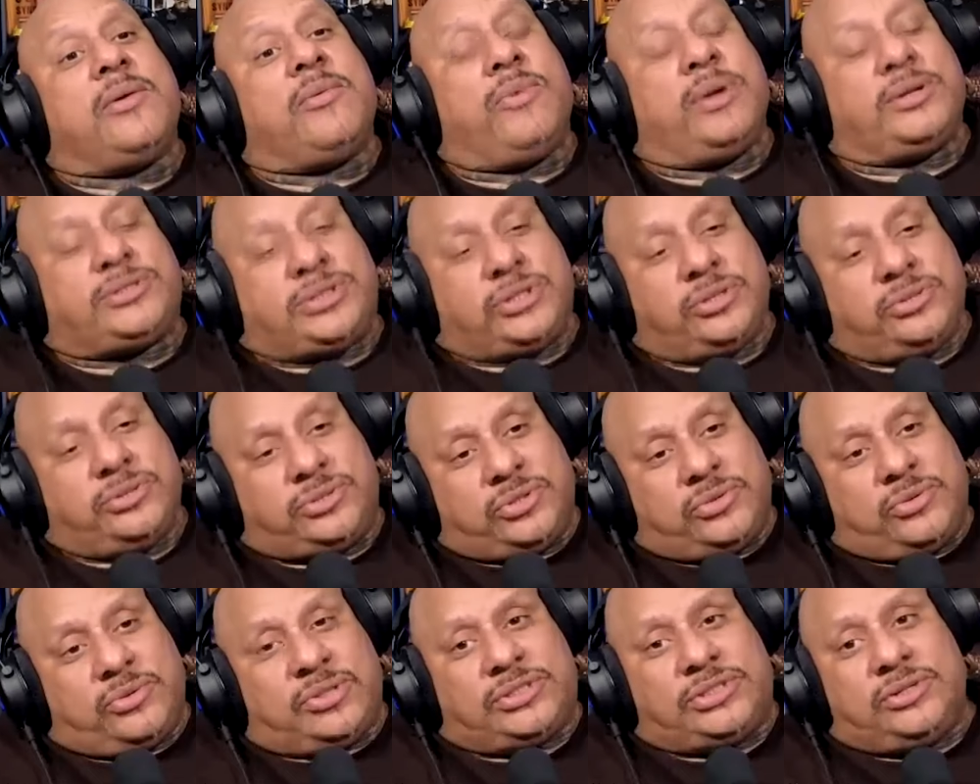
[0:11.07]
What you
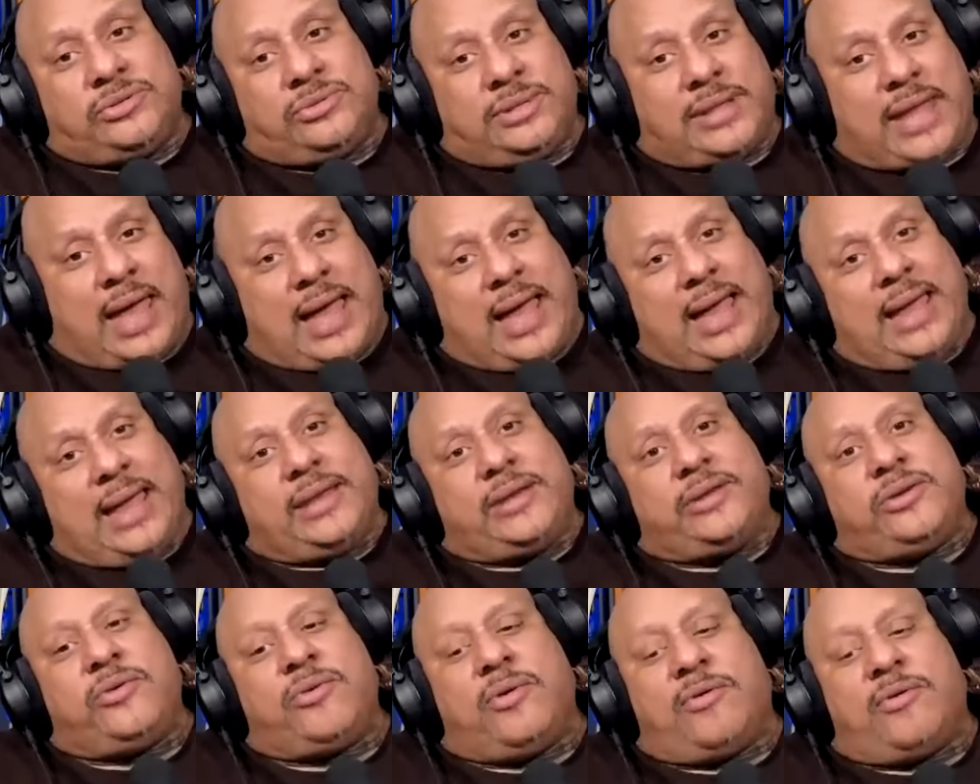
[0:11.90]
do is you lie
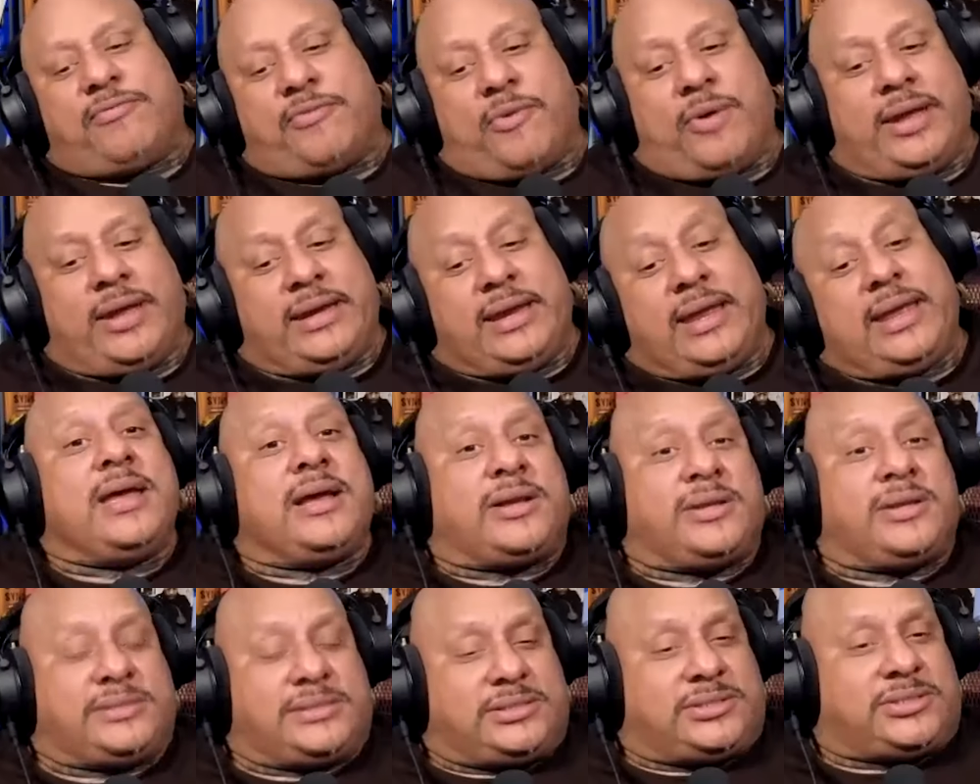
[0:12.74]
and you avoid it.
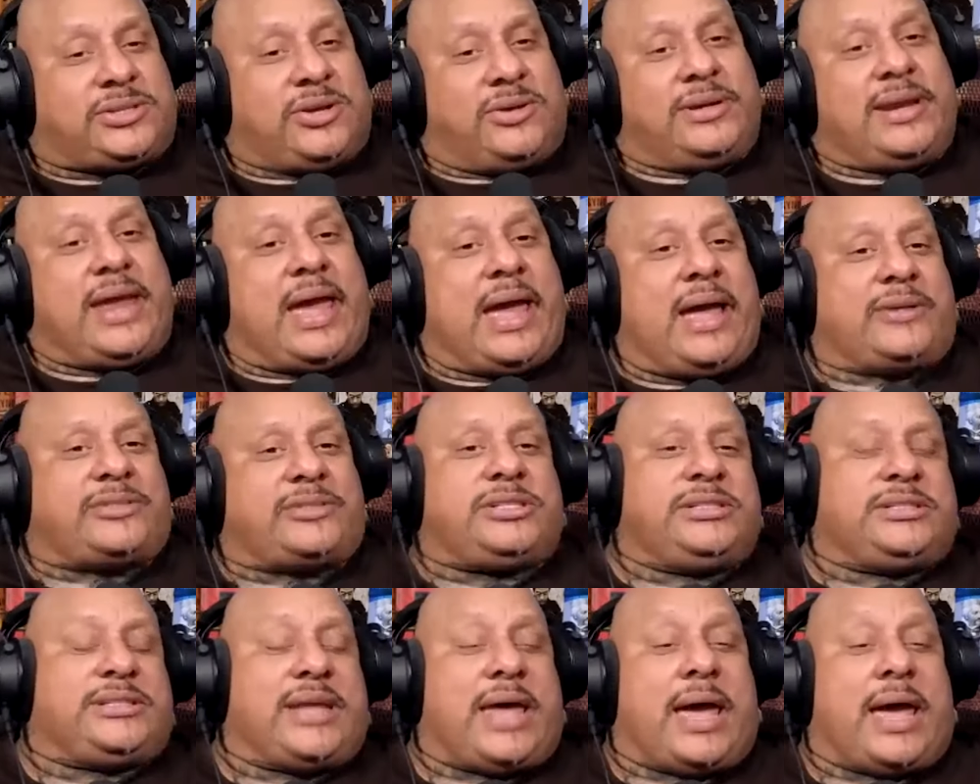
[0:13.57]
So now
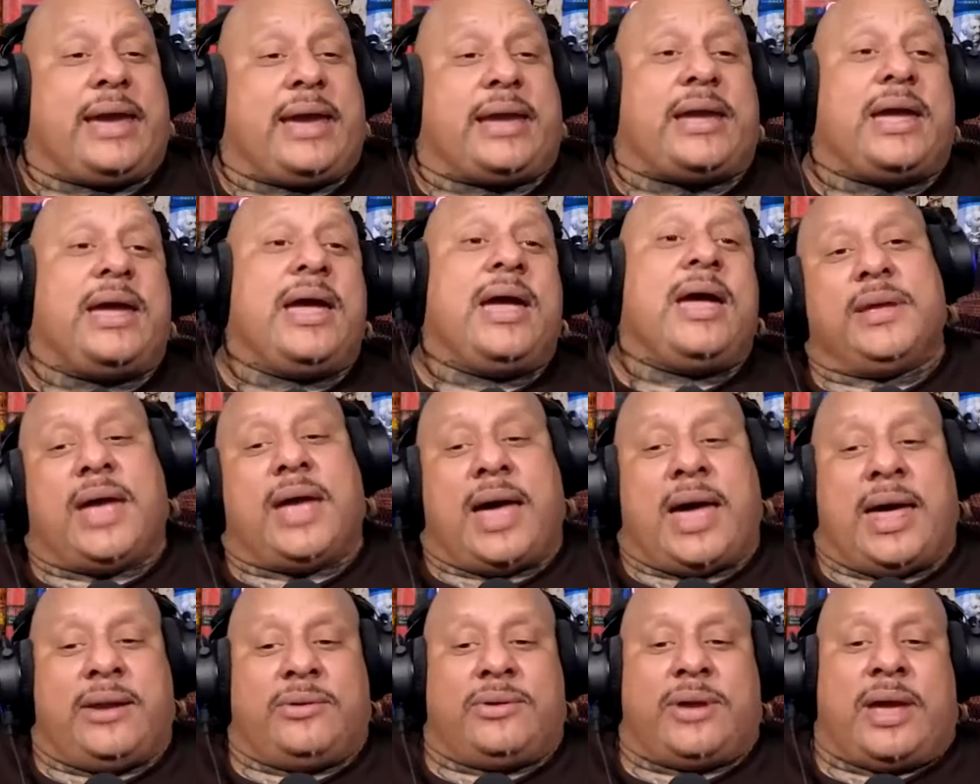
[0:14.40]
she's like,
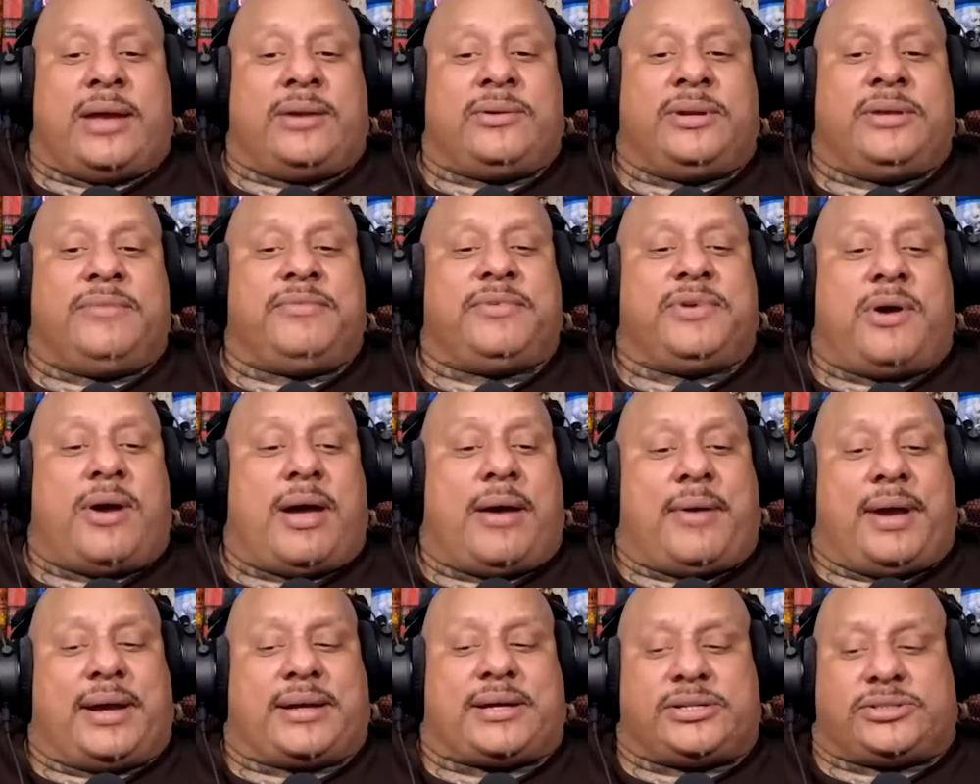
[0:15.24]
"I don't, I don't even know
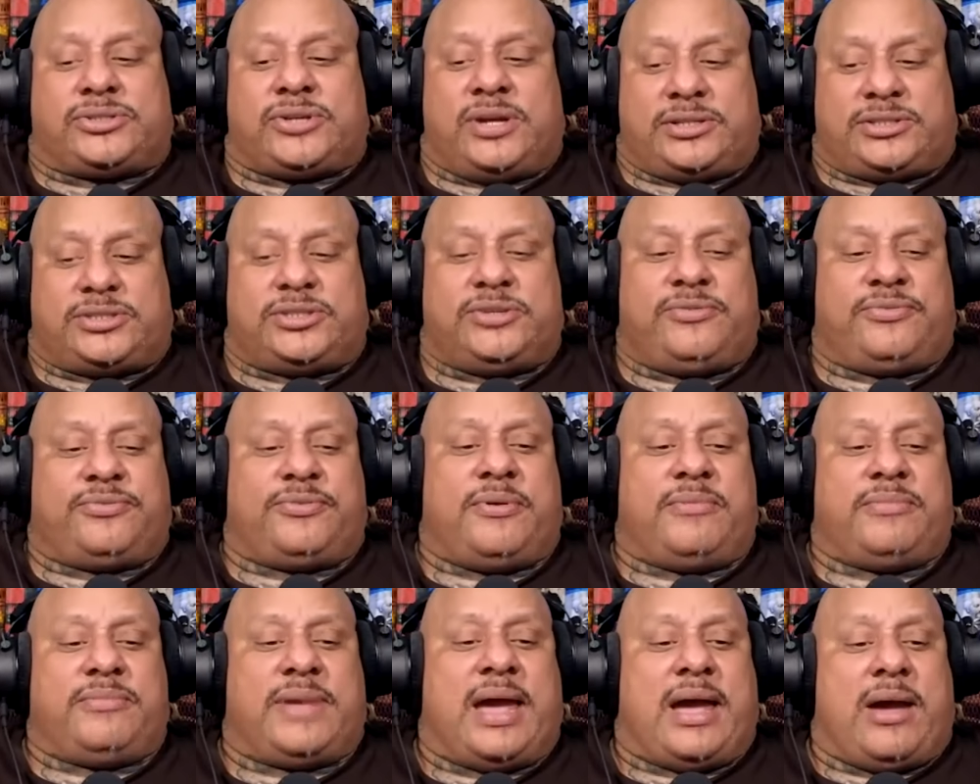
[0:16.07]
how I could trust you
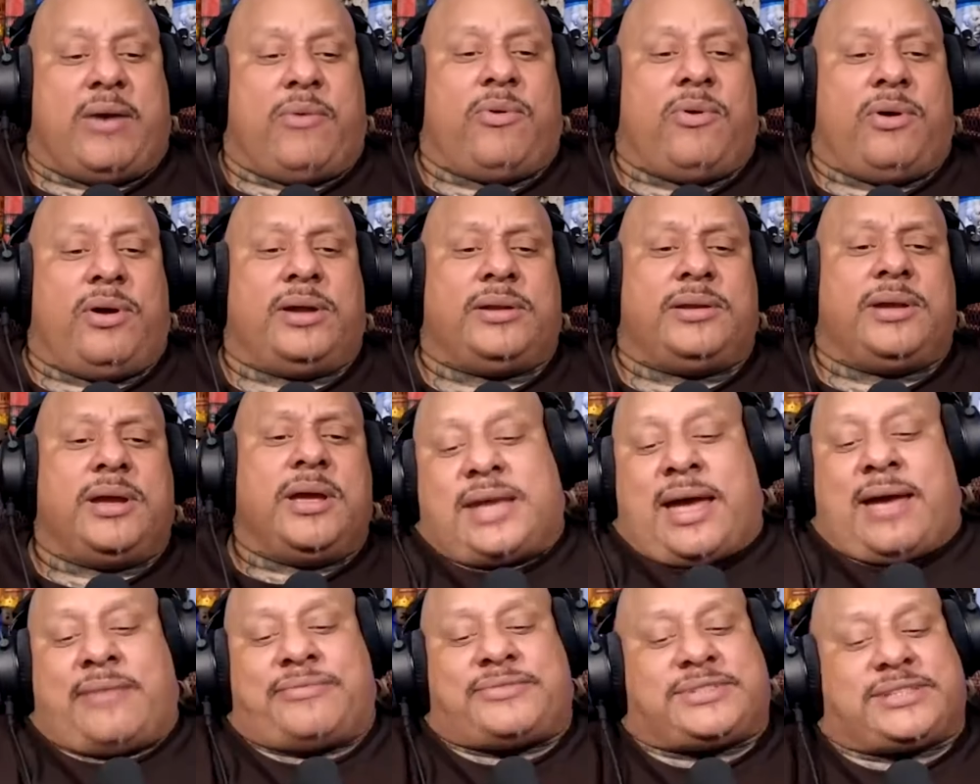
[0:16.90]
from now on."
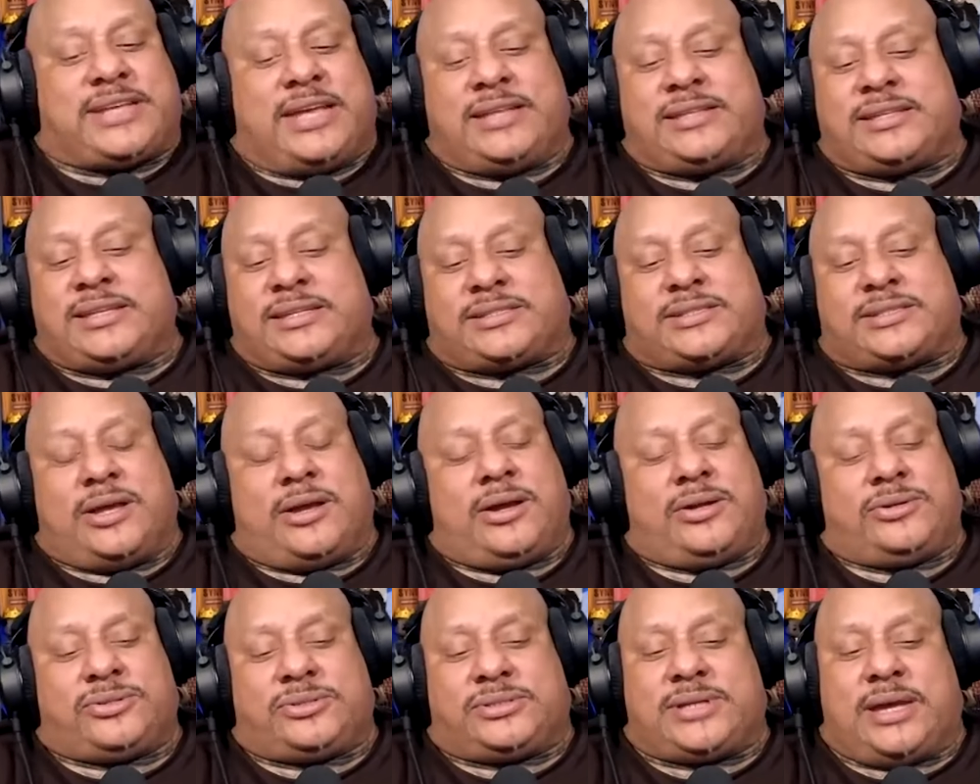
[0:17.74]
I've said this a
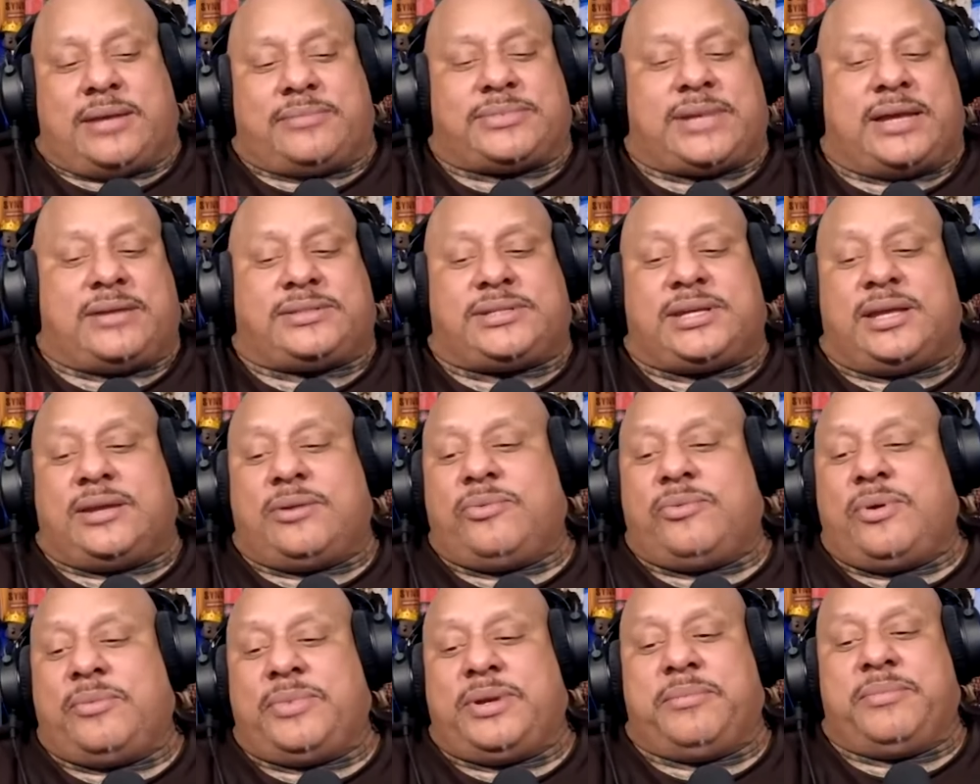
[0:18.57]
hundred times. I'll tell a
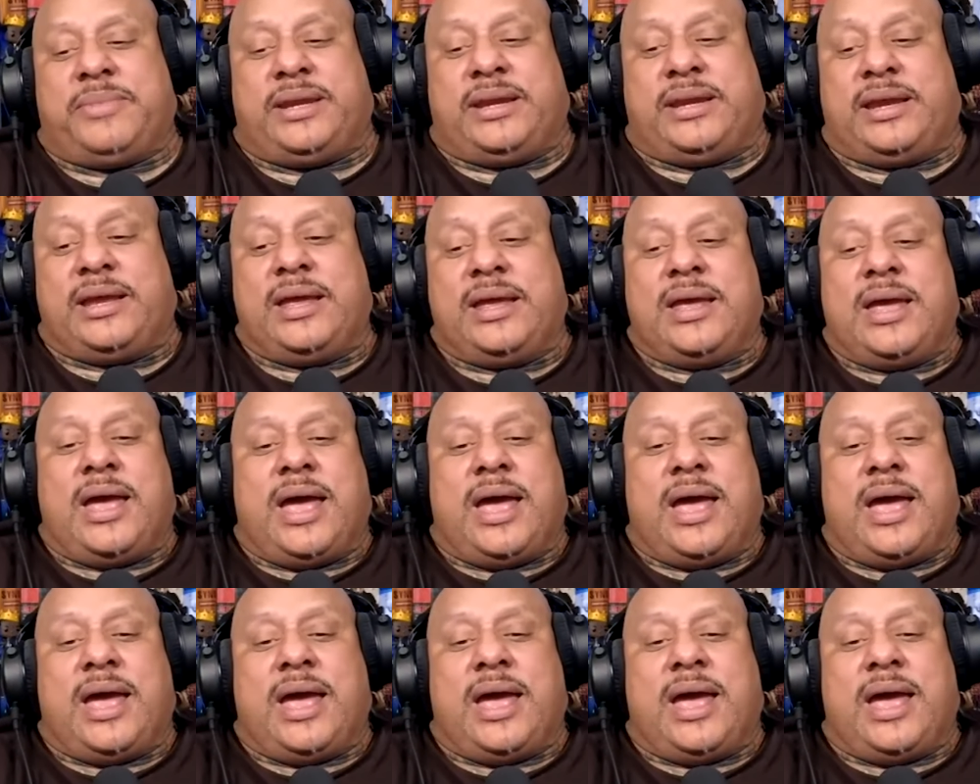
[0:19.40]
woman in a minute.